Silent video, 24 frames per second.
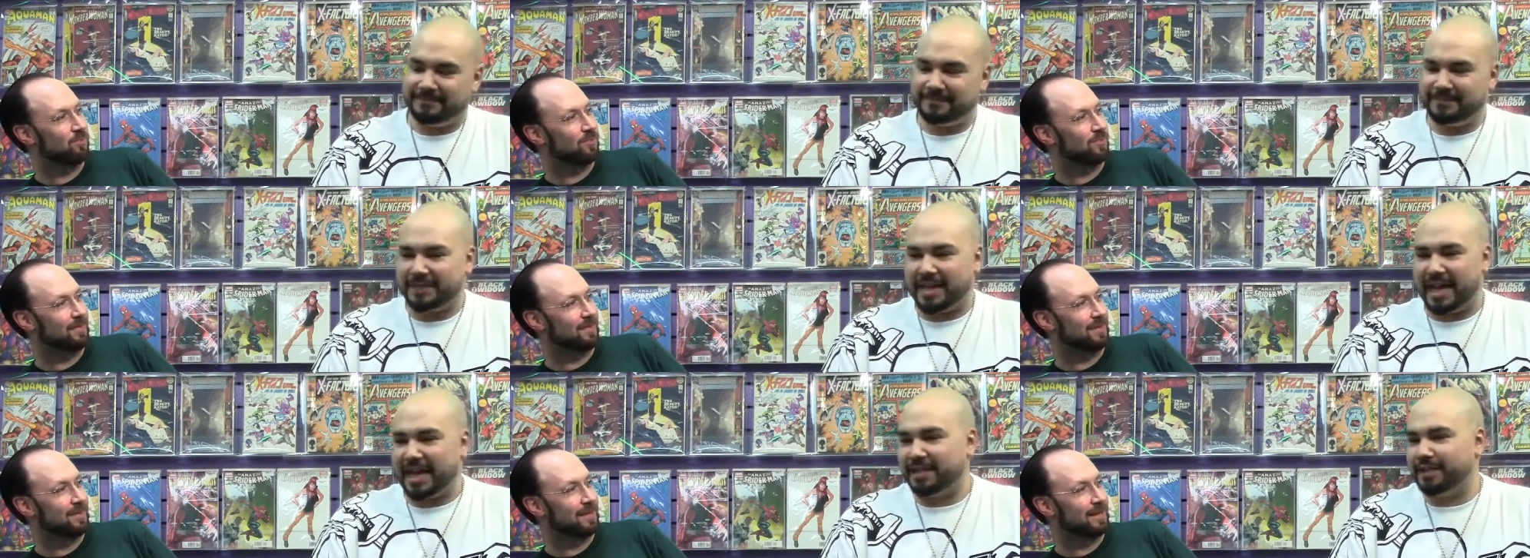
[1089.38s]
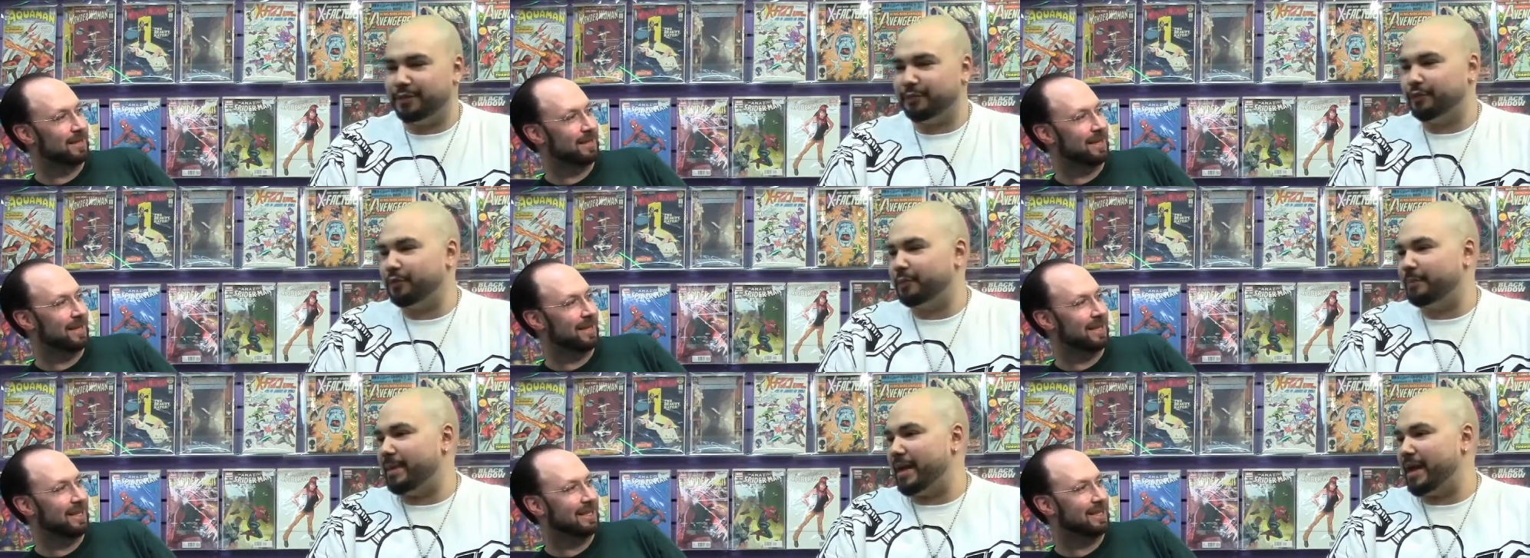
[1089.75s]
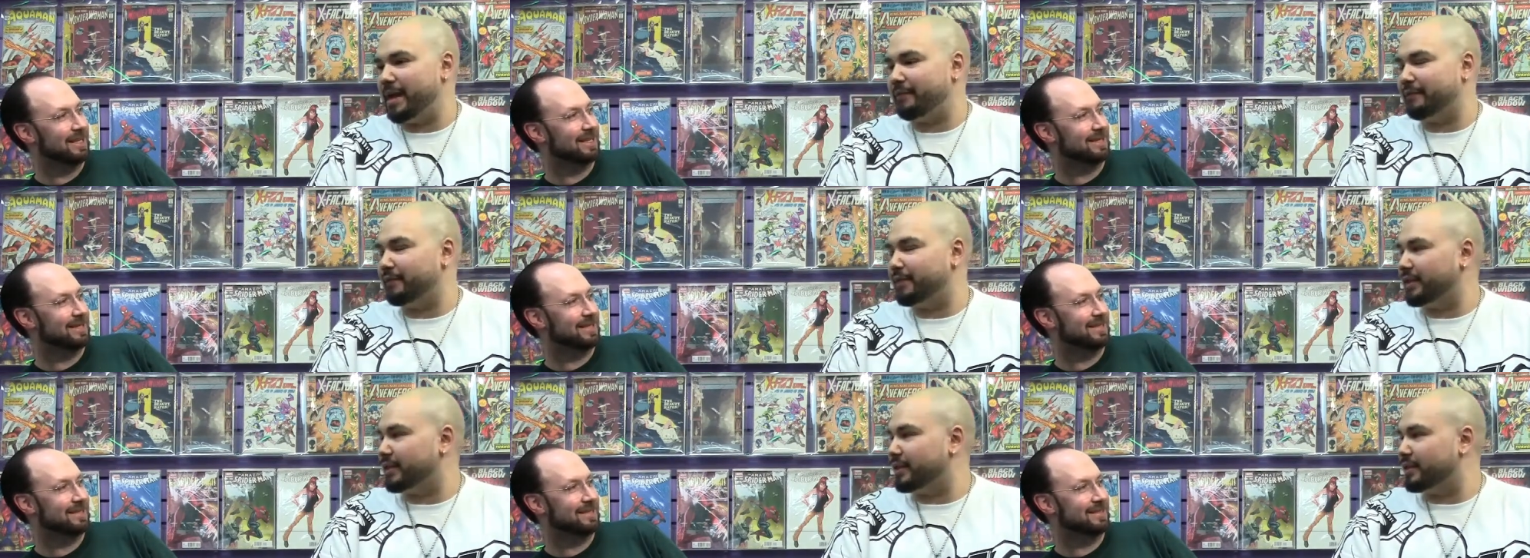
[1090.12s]
Speaker 1: I just feel bad for
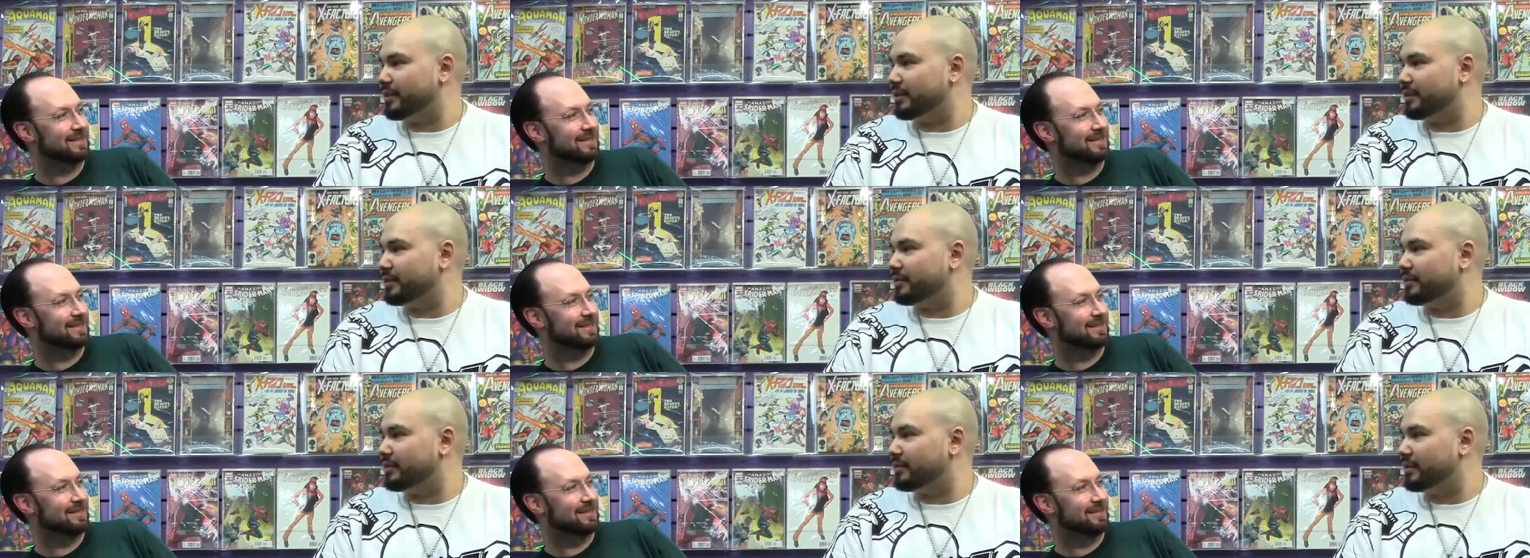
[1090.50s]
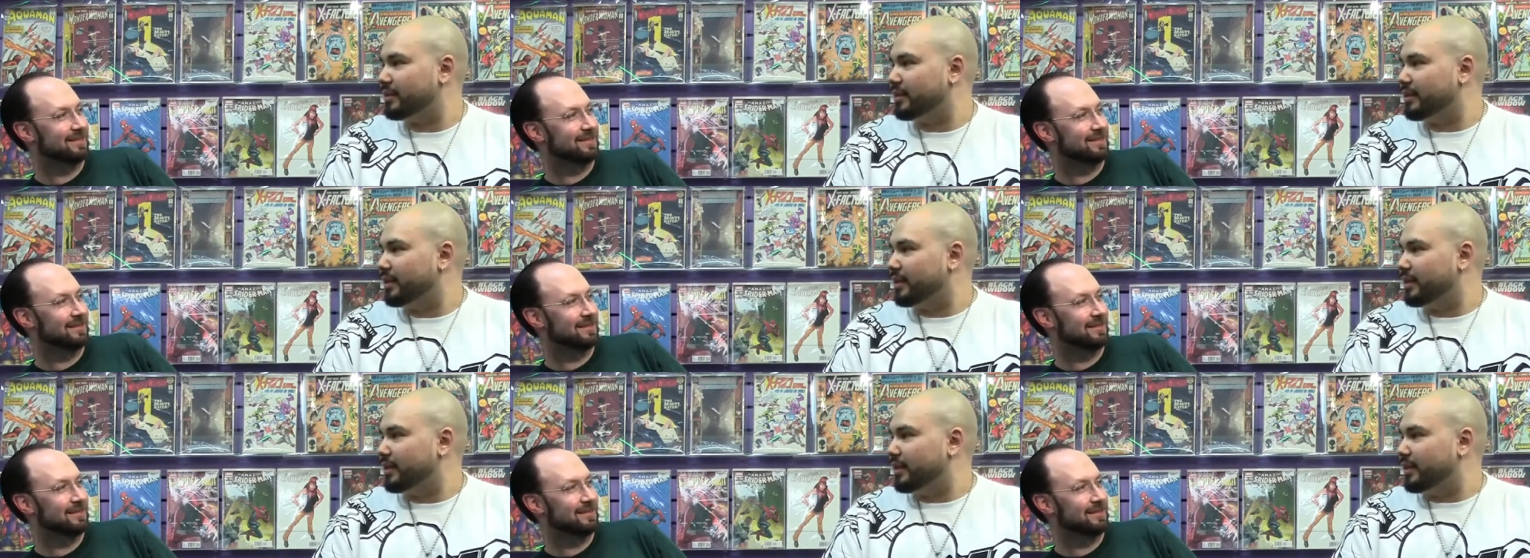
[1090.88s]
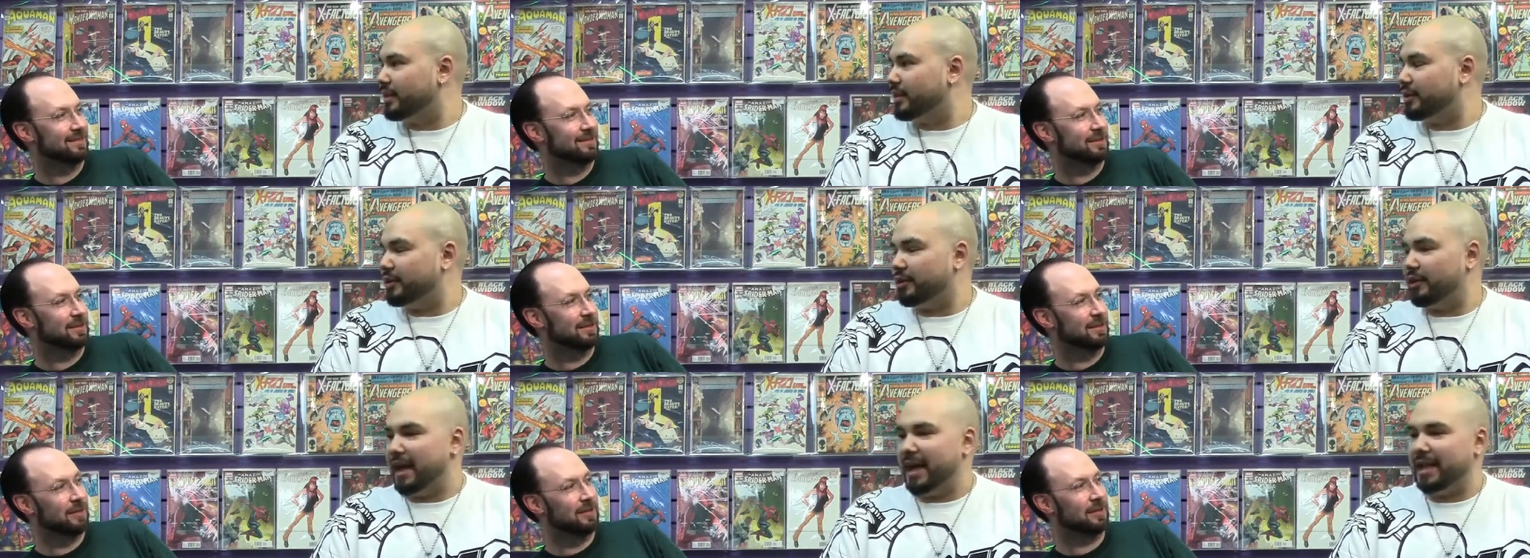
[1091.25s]
the kids. You
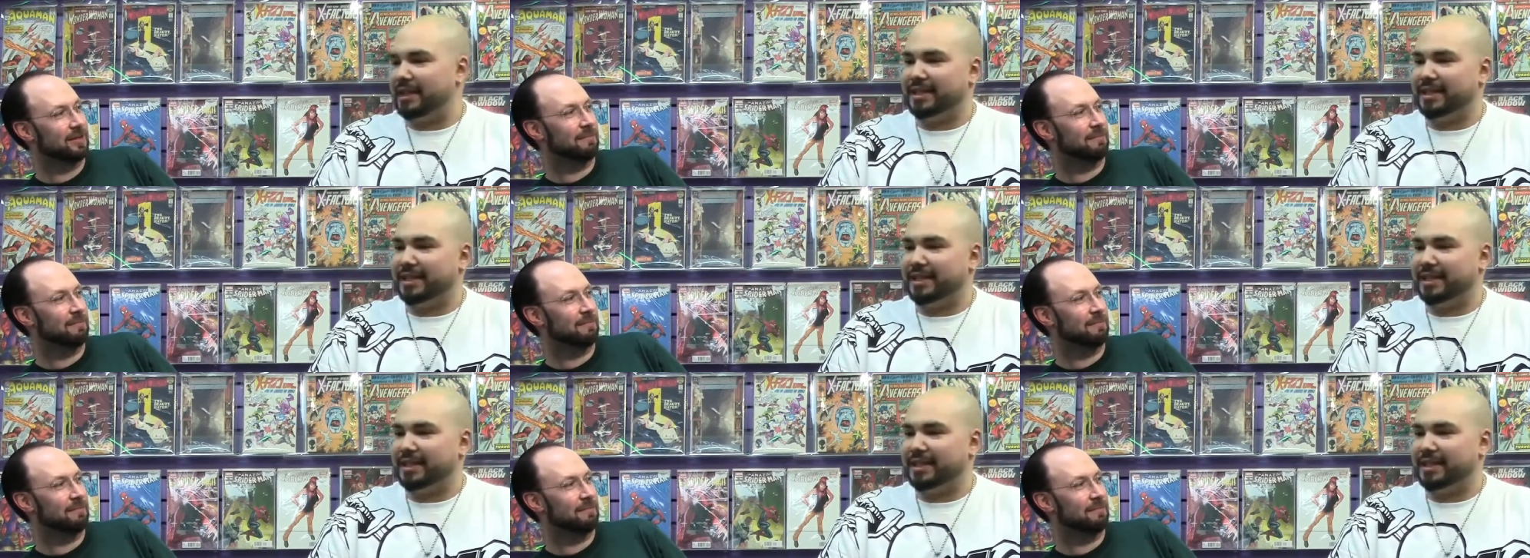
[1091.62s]
know, yeah. I